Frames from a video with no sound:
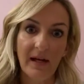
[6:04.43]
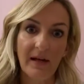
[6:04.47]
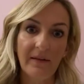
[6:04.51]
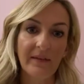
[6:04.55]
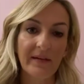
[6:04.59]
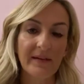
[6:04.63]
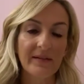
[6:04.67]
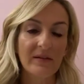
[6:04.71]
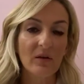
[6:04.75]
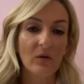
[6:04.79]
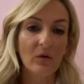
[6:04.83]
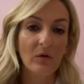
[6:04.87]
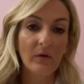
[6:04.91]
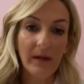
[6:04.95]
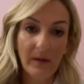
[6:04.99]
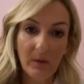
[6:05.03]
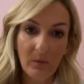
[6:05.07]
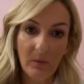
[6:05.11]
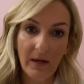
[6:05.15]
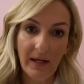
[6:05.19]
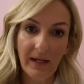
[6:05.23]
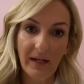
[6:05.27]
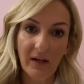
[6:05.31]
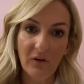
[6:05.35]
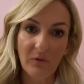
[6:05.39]
And that's a great
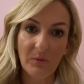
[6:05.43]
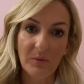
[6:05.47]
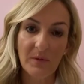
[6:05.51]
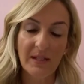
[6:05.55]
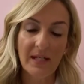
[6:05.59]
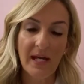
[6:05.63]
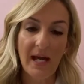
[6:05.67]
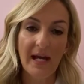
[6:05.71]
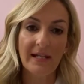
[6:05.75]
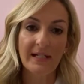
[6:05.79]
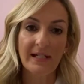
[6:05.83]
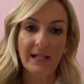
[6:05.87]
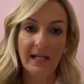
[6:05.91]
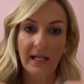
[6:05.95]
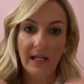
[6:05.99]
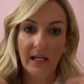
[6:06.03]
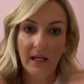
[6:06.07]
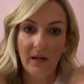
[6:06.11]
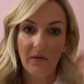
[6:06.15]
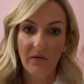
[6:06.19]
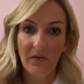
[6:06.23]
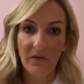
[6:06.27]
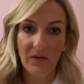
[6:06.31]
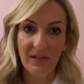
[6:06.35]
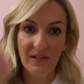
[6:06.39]
way of
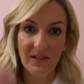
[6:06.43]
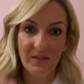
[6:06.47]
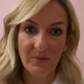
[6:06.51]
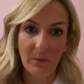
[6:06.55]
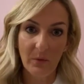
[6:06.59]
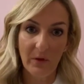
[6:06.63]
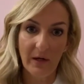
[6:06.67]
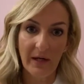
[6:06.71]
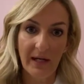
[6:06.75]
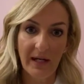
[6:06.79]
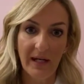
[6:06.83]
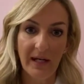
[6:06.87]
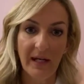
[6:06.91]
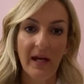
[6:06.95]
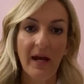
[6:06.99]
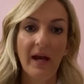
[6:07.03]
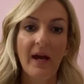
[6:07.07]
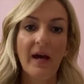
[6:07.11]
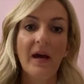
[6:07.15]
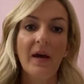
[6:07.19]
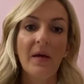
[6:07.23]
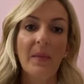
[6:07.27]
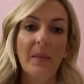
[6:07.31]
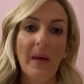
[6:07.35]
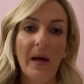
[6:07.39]
protecting the spray
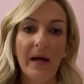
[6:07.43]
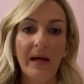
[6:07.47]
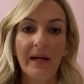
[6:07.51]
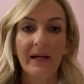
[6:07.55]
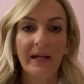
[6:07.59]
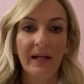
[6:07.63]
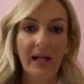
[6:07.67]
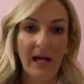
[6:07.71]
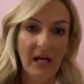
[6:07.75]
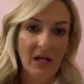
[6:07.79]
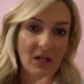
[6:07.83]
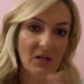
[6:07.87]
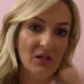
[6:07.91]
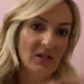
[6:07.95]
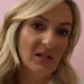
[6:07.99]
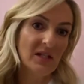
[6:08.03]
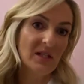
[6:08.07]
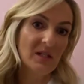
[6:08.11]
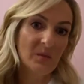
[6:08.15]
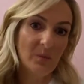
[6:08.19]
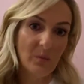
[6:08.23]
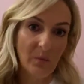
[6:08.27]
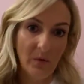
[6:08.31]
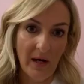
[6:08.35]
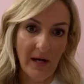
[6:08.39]
that can actually
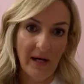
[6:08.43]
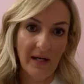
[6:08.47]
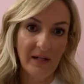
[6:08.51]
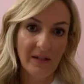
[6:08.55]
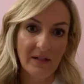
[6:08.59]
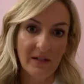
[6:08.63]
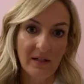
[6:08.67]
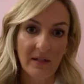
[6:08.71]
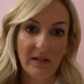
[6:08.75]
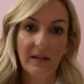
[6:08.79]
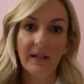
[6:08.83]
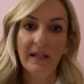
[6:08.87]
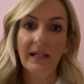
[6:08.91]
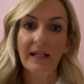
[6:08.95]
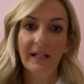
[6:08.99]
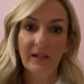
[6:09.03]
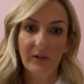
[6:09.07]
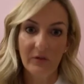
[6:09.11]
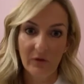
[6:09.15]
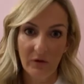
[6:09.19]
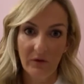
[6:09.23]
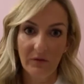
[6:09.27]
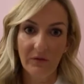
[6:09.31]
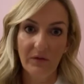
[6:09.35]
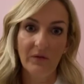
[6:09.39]
spread
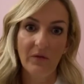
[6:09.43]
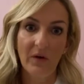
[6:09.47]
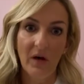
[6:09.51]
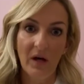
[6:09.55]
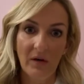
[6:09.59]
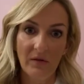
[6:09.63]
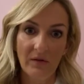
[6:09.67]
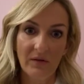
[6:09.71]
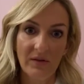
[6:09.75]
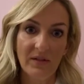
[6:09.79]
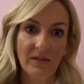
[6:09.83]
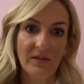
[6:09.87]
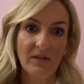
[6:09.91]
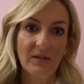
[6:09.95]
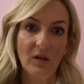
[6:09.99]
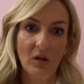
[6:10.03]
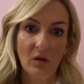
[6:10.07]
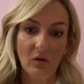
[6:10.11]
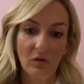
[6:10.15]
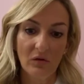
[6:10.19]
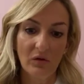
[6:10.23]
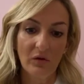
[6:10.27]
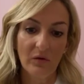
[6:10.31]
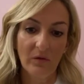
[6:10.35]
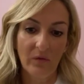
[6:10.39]
either of the viruses,
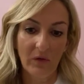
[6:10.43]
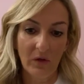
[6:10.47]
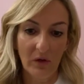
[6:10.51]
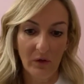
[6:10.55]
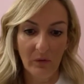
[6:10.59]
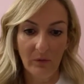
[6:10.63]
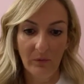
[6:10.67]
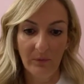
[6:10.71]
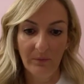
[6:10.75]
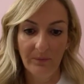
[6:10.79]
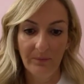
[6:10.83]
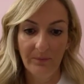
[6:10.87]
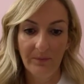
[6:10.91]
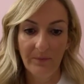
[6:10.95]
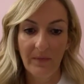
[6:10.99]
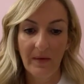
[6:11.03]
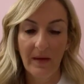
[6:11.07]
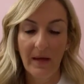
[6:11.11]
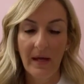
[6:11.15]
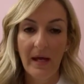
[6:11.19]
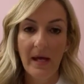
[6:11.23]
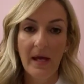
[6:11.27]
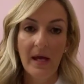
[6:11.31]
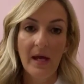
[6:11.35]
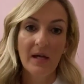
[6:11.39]
cold or flu.
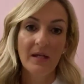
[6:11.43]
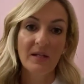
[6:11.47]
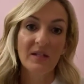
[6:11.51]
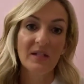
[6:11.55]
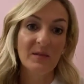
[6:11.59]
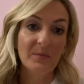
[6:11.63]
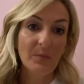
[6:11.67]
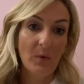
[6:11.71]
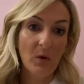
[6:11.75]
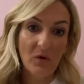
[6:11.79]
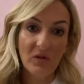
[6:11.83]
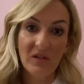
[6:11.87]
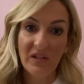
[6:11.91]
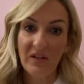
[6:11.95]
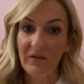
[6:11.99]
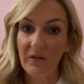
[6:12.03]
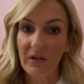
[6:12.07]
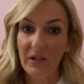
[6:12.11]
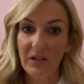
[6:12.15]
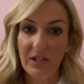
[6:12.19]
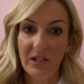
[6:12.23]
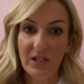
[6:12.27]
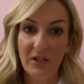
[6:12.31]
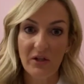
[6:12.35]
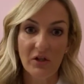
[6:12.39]
Disposing of
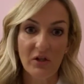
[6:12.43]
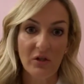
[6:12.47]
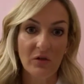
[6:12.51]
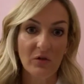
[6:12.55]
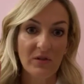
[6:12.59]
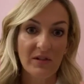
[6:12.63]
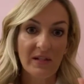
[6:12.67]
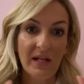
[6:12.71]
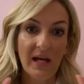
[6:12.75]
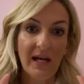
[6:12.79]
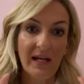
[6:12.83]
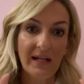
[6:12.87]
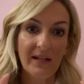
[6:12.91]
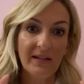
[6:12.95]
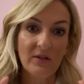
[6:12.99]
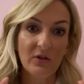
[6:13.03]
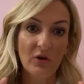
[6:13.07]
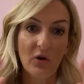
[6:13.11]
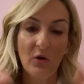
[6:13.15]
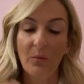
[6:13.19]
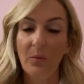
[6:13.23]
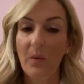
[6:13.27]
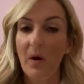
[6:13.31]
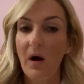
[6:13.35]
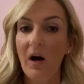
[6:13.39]
our tissues, hands
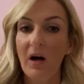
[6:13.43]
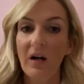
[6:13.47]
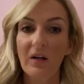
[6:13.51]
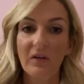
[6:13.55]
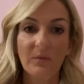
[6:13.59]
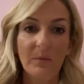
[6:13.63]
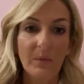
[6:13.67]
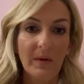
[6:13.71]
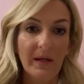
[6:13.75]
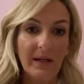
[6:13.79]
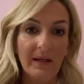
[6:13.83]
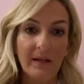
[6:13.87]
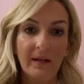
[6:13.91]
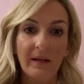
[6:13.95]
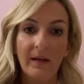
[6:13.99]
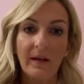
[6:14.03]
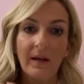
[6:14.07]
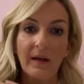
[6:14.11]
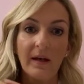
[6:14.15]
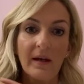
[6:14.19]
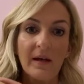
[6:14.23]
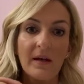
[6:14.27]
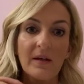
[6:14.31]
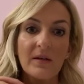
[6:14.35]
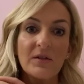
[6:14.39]
up. I've been
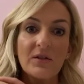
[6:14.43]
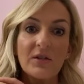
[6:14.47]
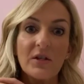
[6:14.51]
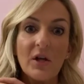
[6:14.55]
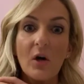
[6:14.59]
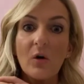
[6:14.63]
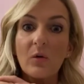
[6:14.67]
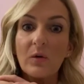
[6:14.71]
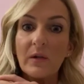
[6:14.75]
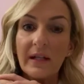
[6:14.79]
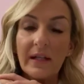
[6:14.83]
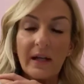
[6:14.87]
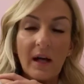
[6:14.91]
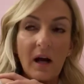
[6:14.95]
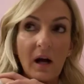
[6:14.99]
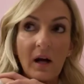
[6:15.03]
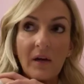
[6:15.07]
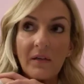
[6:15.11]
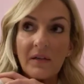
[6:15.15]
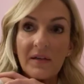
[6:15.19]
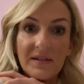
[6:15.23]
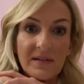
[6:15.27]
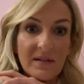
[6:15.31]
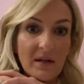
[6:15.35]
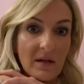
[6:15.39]
totally
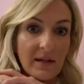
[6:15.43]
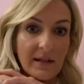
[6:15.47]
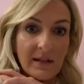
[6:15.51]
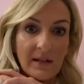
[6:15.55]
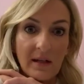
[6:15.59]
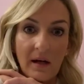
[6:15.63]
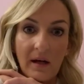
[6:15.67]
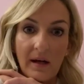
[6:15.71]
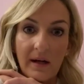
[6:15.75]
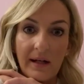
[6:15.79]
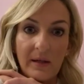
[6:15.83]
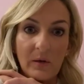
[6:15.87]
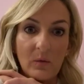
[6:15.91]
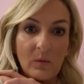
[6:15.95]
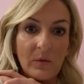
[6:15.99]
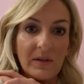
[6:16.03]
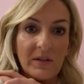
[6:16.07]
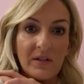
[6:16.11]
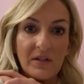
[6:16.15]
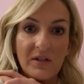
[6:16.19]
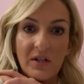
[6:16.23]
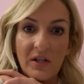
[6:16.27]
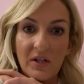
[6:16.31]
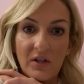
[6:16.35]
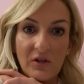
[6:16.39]
on the sideline with
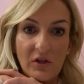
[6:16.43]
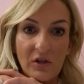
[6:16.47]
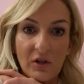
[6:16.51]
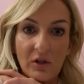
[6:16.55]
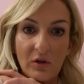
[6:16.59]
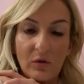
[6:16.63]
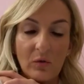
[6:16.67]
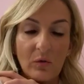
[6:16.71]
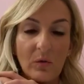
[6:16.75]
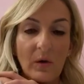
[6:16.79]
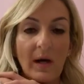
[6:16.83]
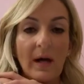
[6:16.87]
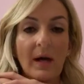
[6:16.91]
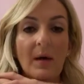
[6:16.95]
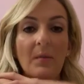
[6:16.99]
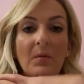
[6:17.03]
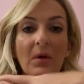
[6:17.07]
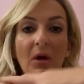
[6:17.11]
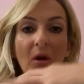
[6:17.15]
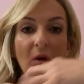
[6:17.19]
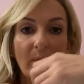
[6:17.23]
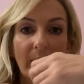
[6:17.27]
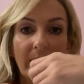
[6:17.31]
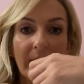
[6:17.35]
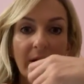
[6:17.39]
a tissue,
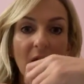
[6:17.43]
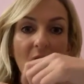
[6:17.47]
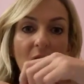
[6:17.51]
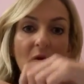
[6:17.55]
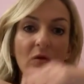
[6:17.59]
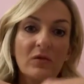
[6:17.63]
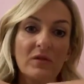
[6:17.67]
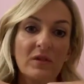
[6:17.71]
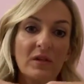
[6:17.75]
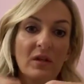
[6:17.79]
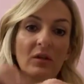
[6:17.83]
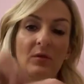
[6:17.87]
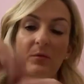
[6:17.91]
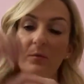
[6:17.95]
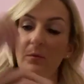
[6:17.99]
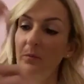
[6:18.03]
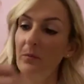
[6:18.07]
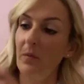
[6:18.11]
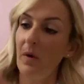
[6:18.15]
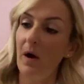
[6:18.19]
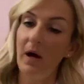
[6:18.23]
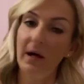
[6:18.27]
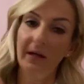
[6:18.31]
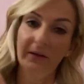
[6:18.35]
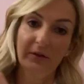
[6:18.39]
blow my nose,
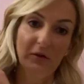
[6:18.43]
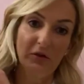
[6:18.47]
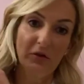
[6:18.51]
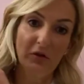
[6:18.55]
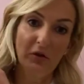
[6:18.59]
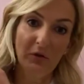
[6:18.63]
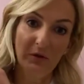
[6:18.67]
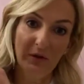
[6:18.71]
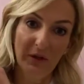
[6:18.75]
either do